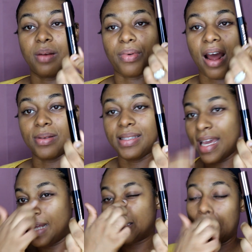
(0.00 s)
Brow
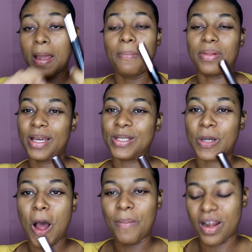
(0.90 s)
Tint, please
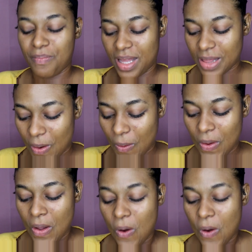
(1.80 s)
comment below.